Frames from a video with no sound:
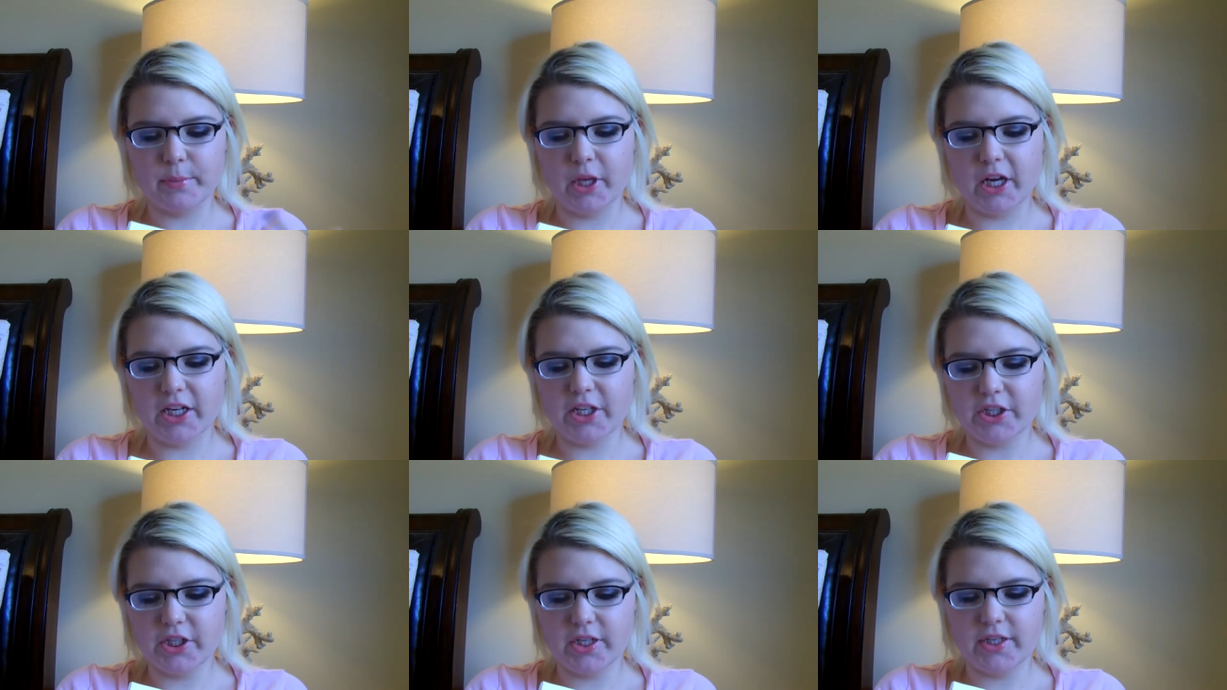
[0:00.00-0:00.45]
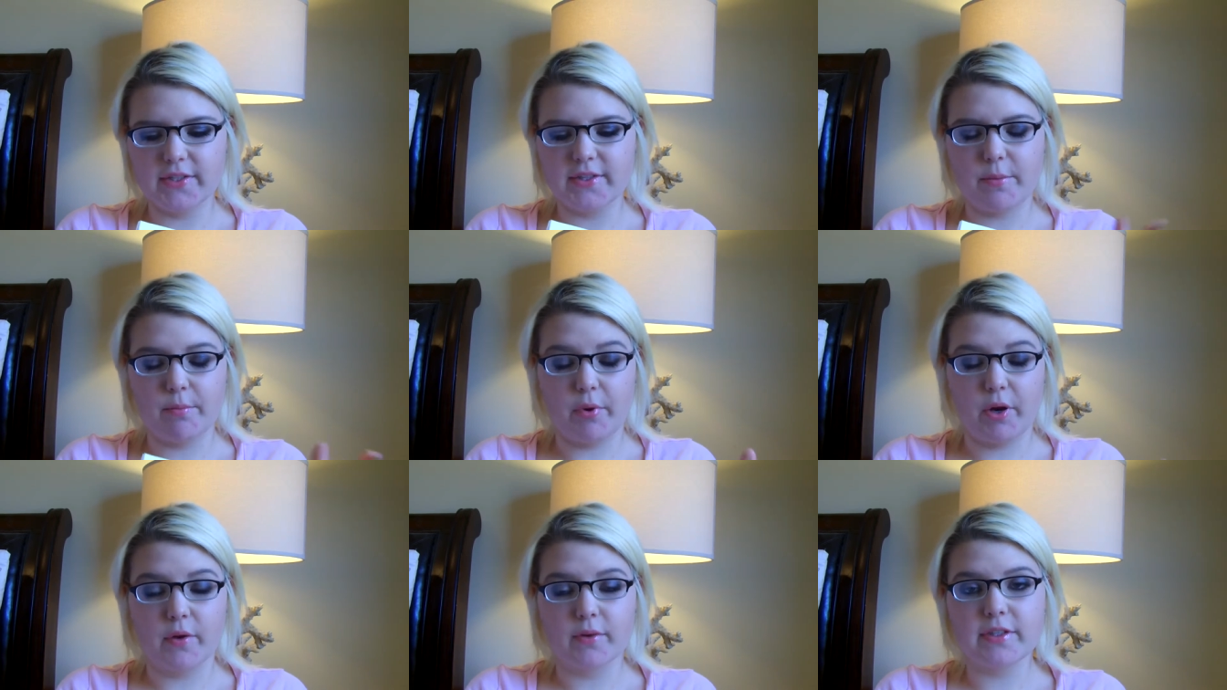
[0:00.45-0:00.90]
blotchiness,
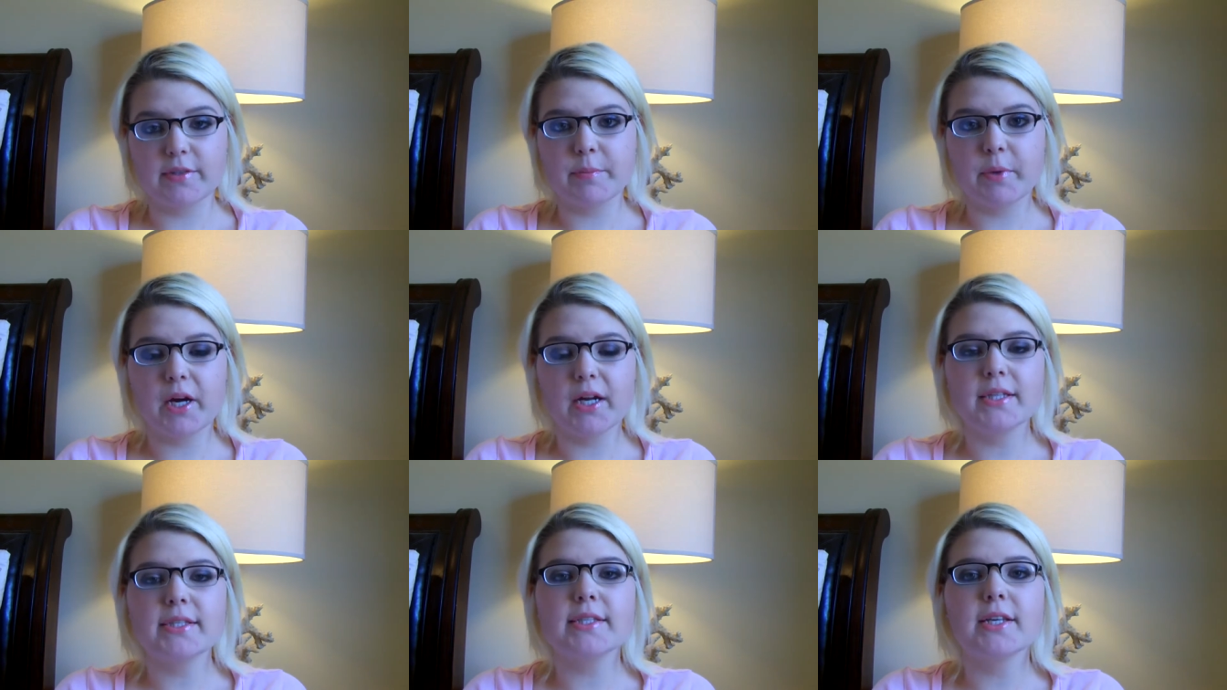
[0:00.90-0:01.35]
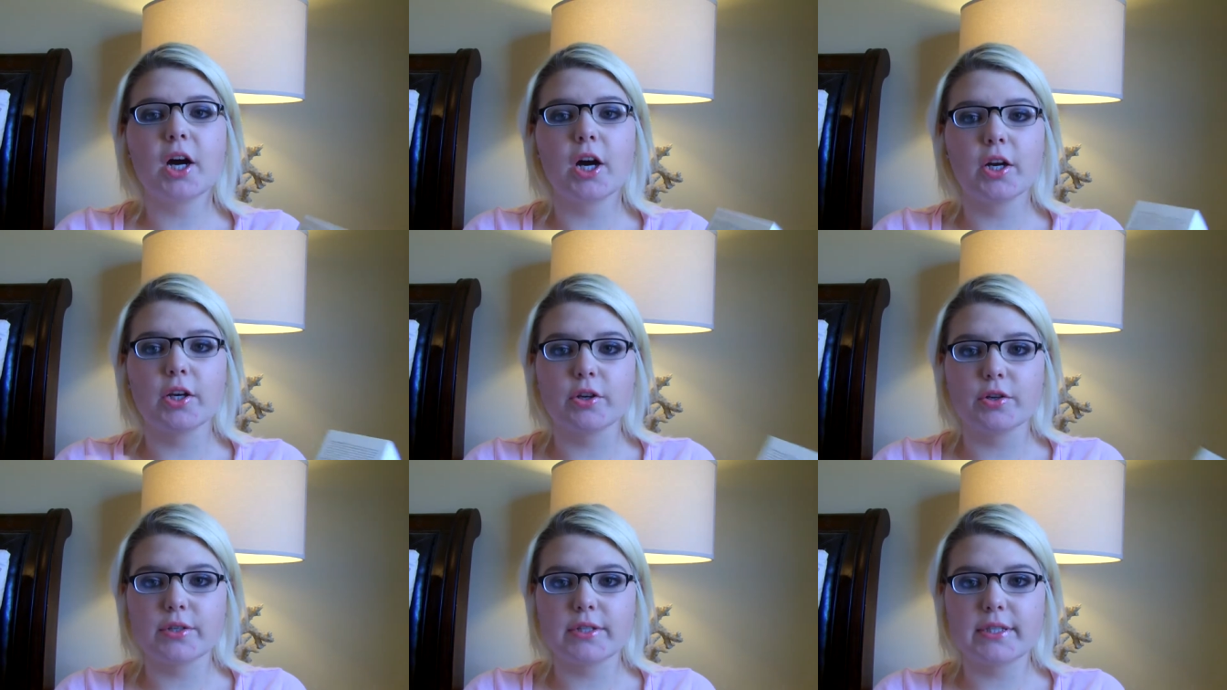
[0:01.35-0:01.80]
and brown spots
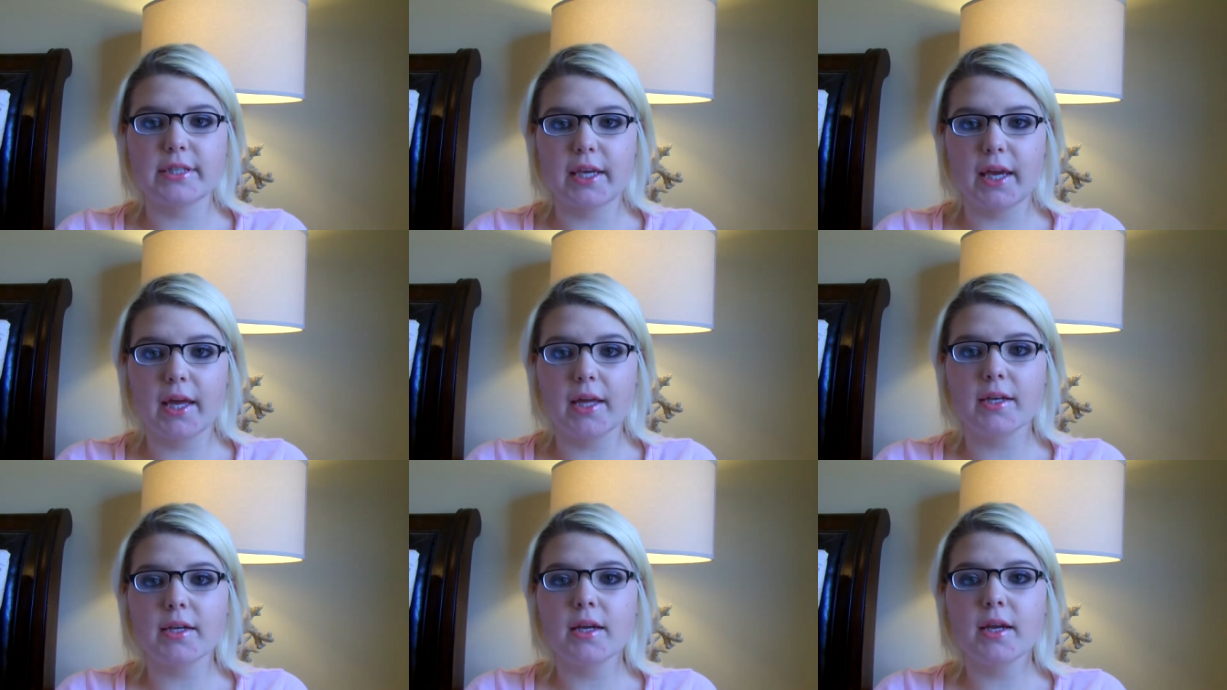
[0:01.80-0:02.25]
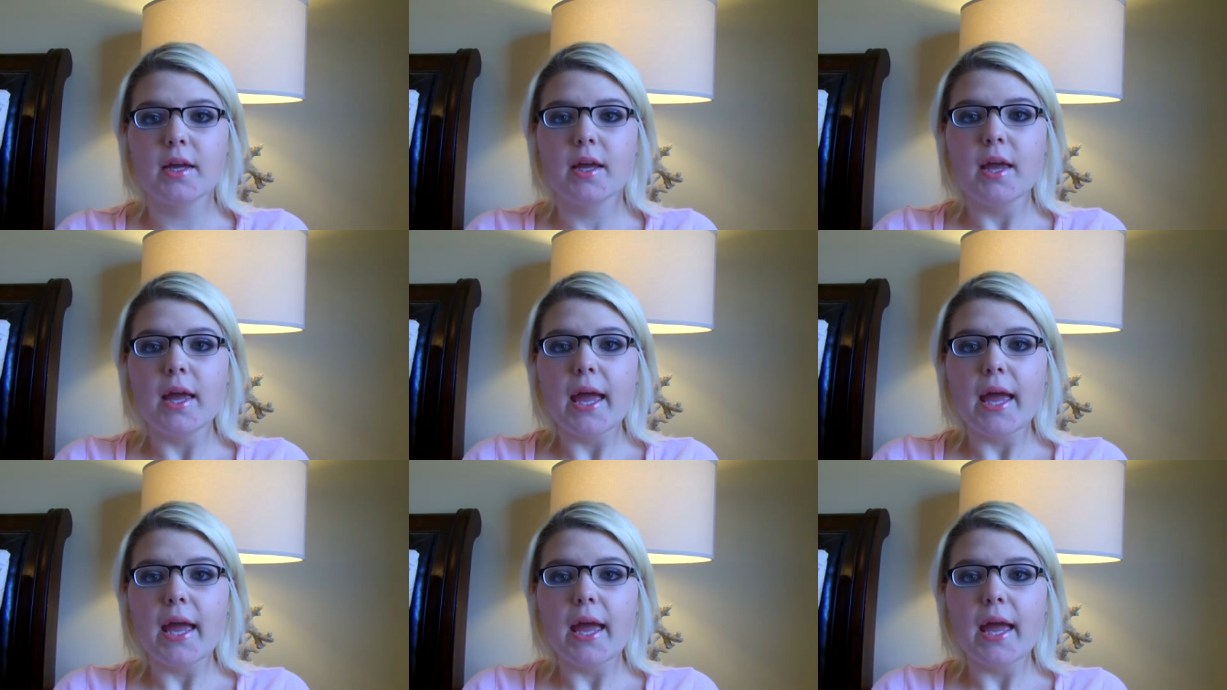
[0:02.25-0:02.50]
on your skin.